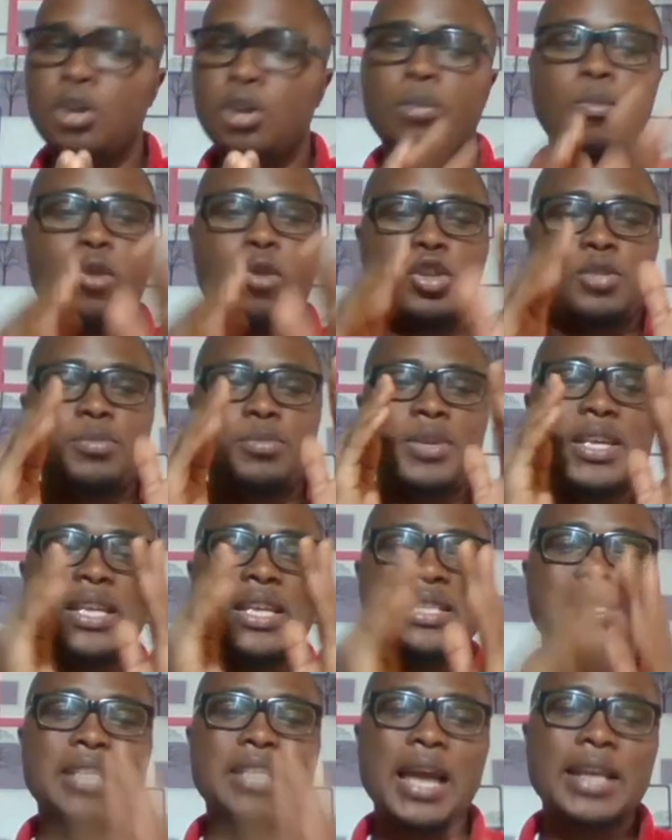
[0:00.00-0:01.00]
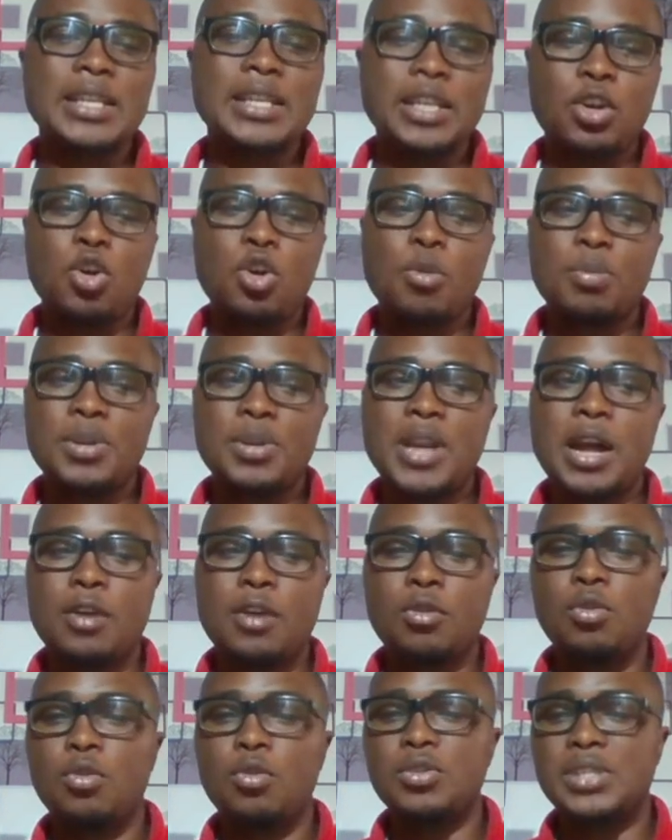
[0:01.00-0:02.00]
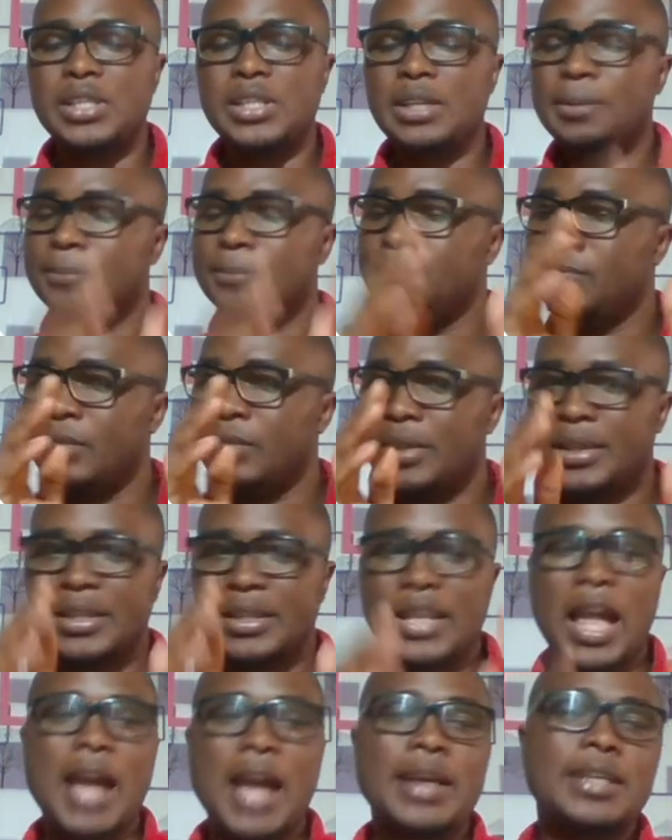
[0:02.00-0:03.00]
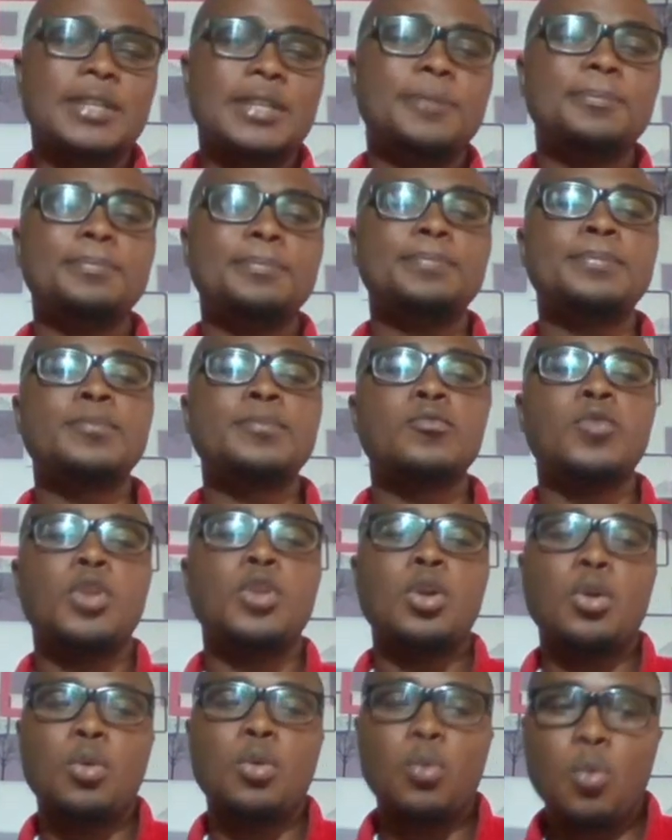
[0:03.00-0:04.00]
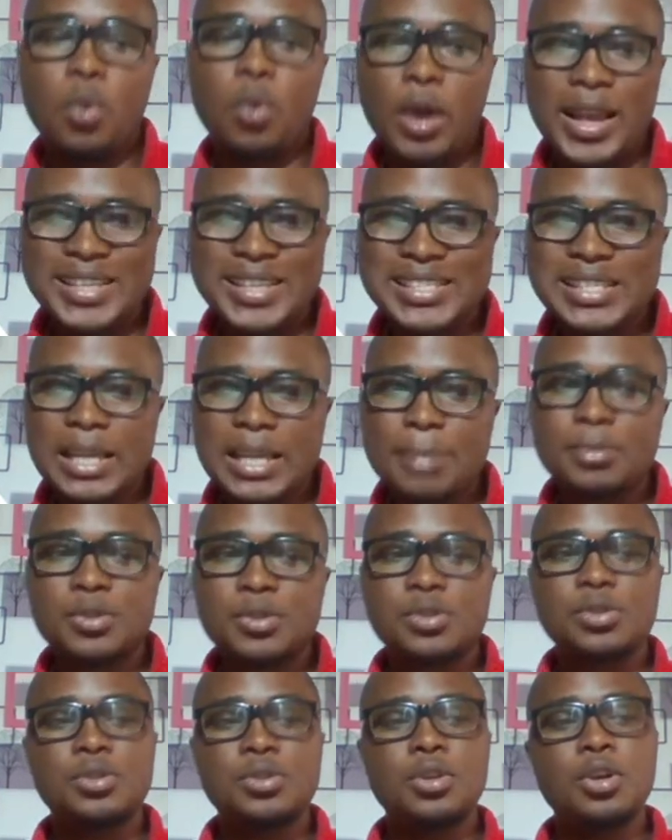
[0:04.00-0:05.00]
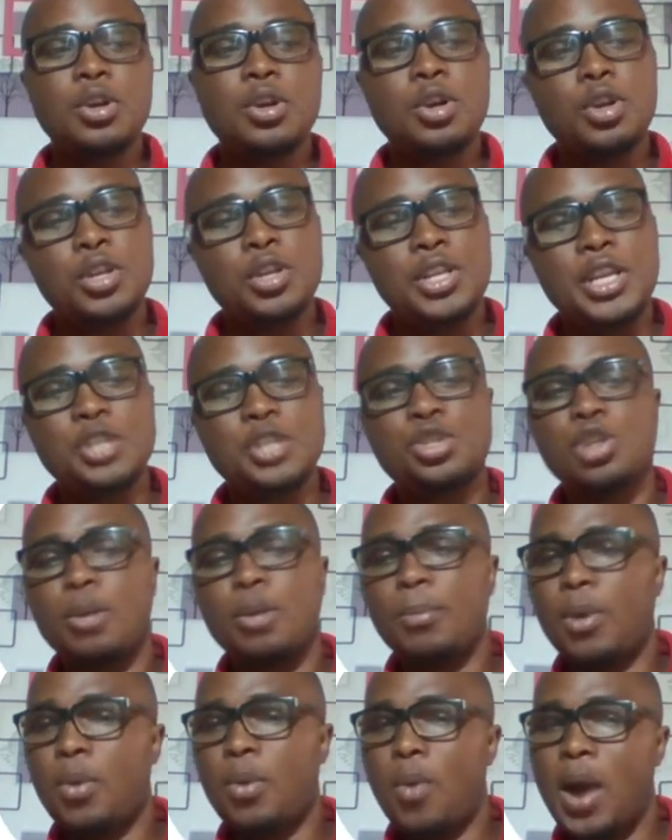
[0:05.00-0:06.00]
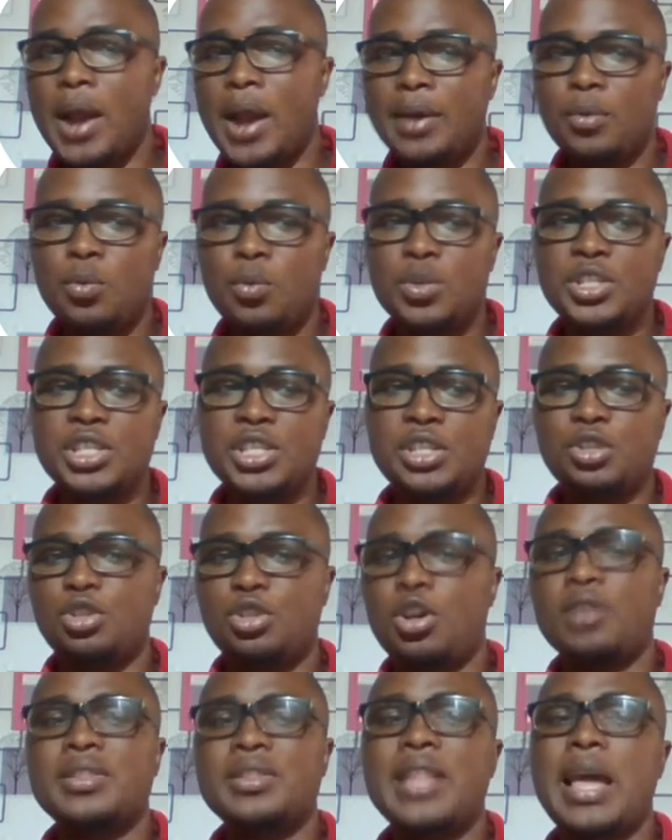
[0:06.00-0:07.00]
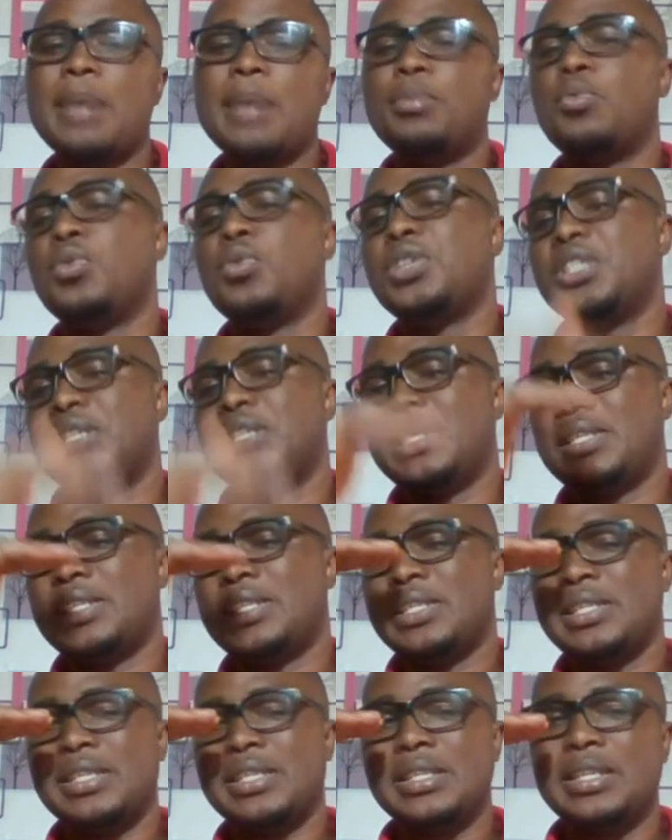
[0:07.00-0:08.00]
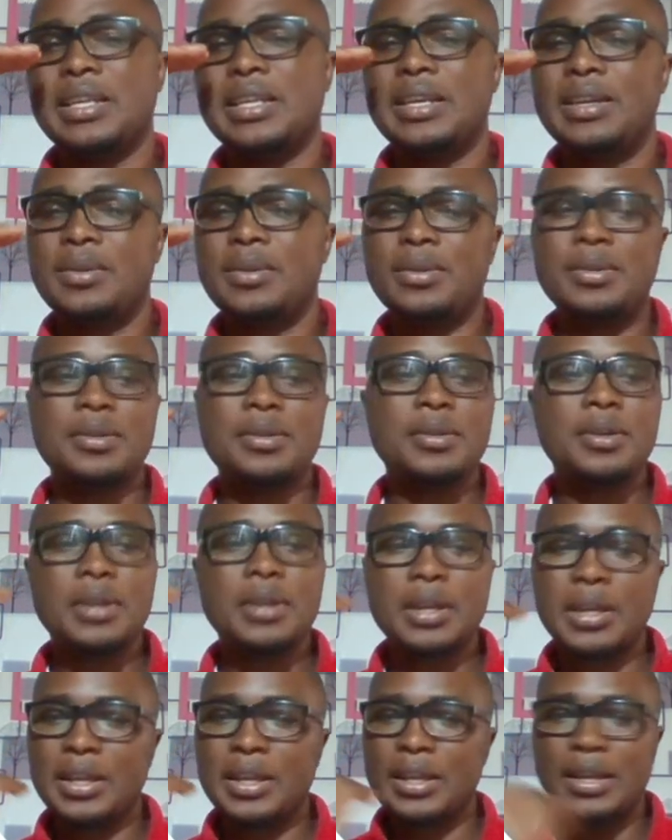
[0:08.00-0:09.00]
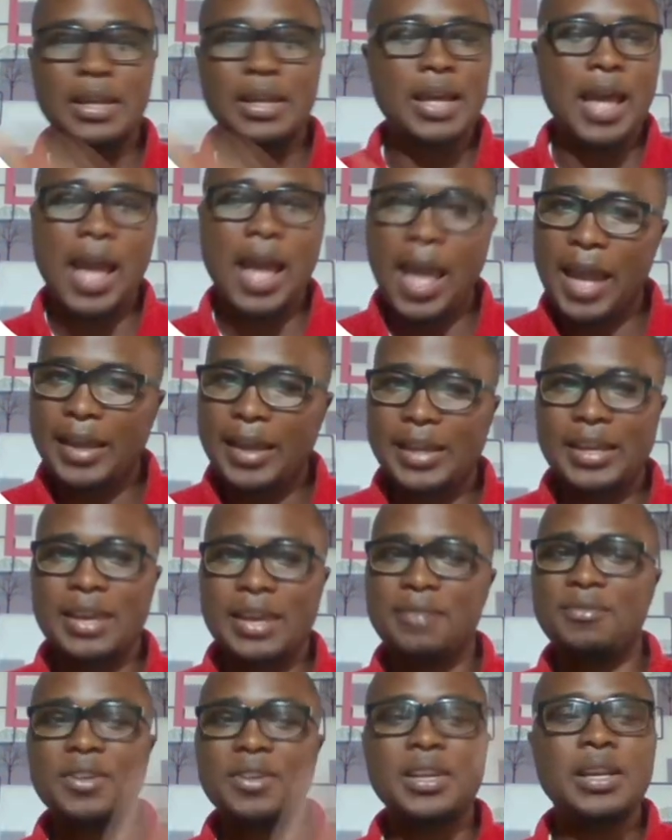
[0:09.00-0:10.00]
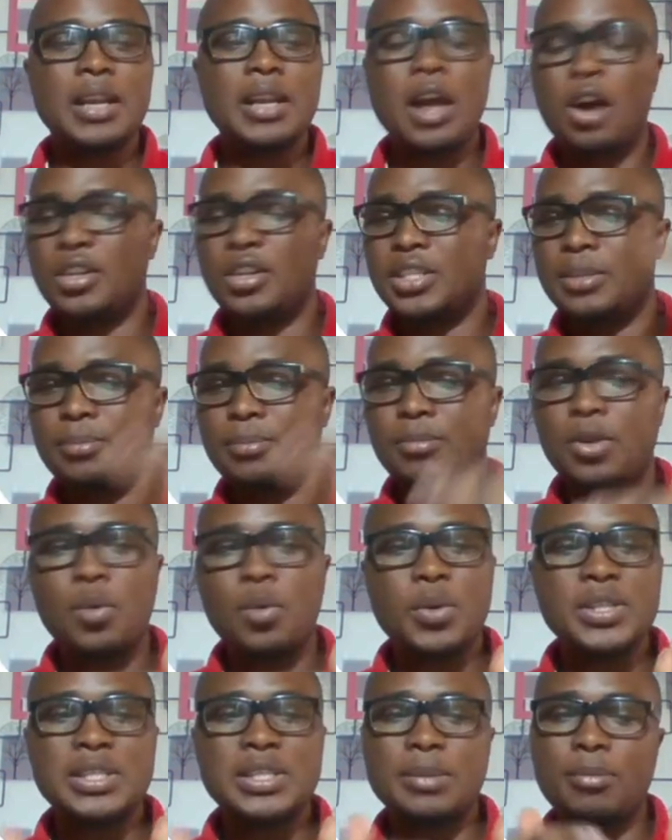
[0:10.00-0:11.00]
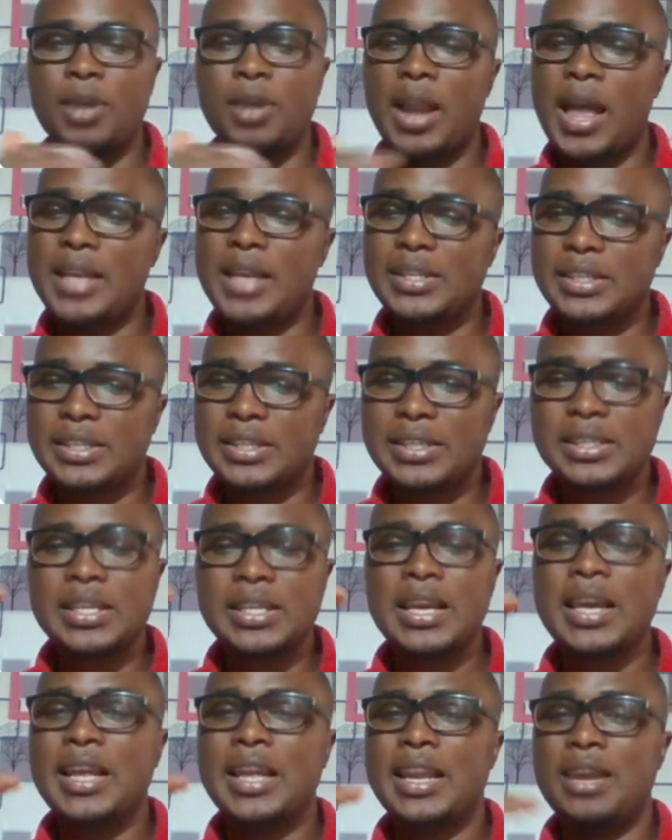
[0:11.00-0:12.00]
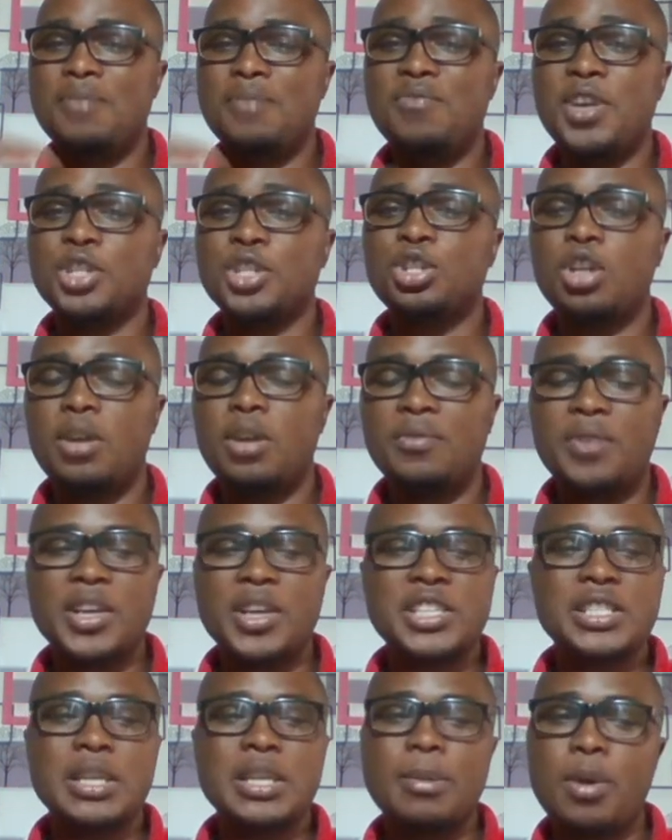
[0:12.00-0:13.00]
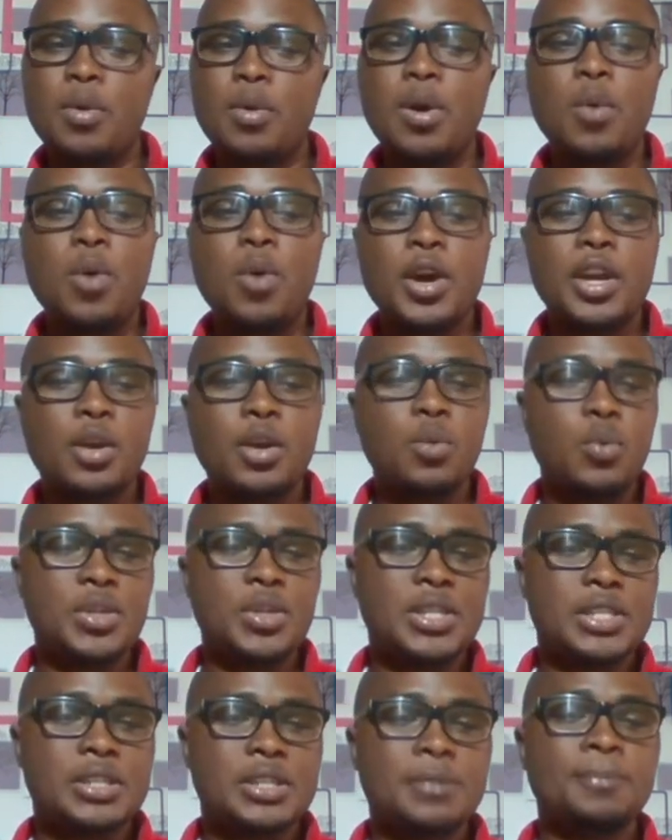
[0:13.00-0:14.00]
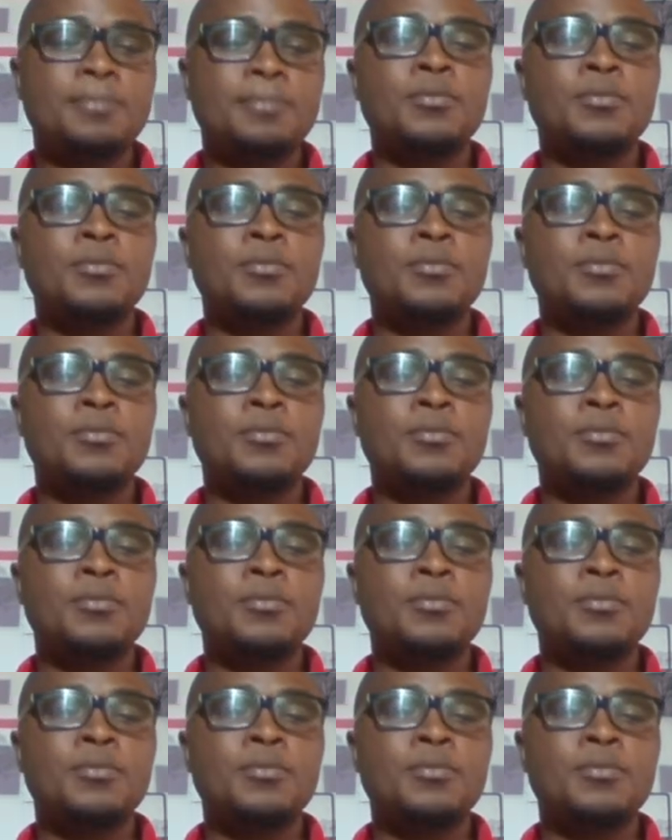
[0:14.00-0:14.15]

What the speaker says: must be inside the opening and closing tag, except this number one, which is doctype, which is giving or which symbolizes the version of HTML we're working with.